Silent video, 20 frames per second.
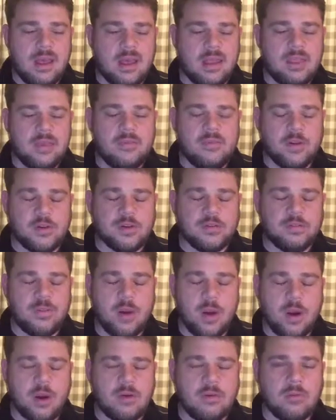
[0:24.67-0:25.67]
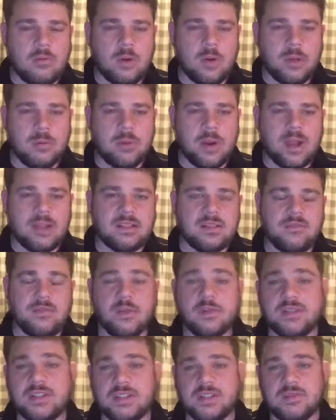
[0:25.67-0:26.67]
The first part will comprise the
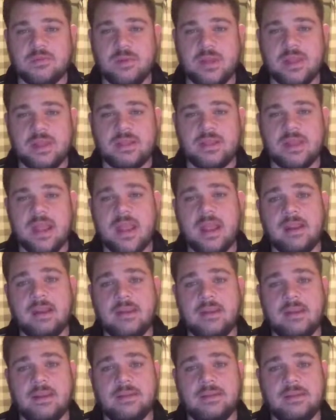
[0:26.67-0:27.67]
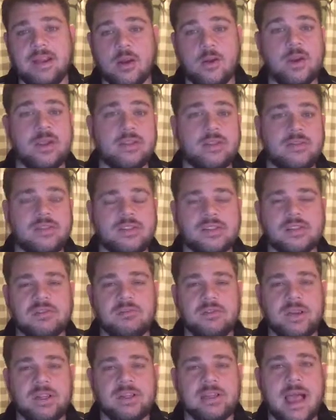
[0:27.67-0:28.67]
first 6 weeks, and during those 6
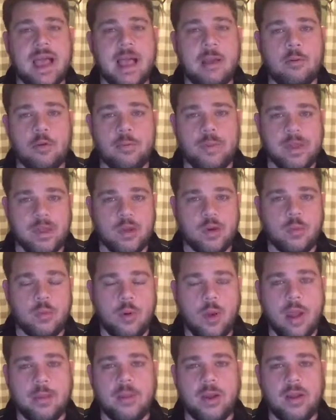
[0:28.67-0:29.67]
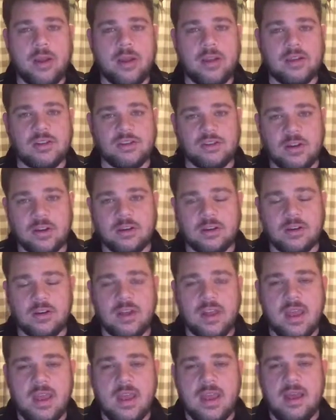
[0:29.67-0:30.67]
weeks, I will be your primary instructor.
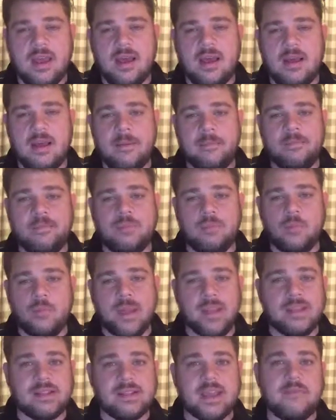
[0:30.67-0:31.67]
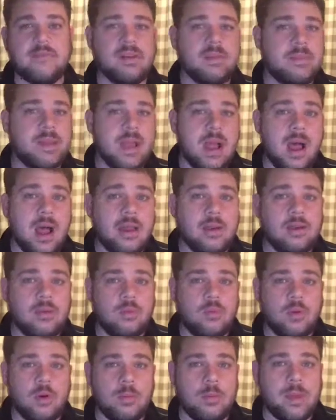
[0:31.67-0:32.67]
Week 7 and beyond
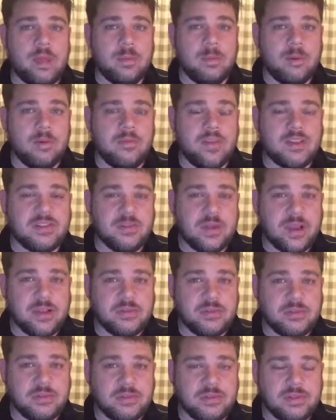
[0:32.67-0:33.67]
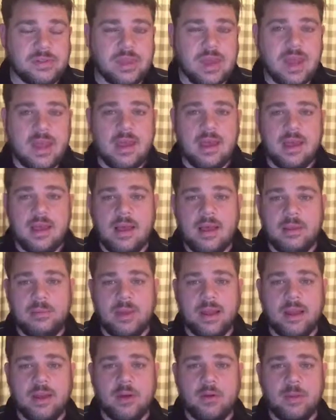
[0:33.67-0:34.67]
will be Professor Andrews,
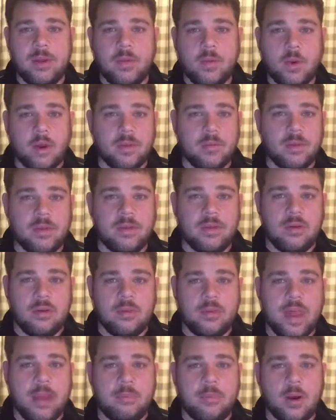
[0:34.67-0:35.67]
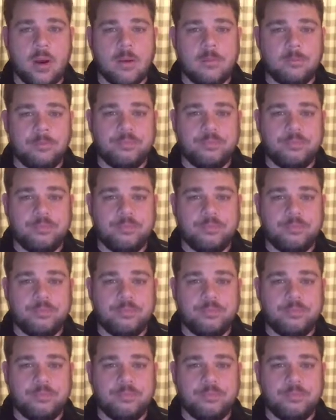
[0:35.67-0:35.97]
and he'll be working with you on that part.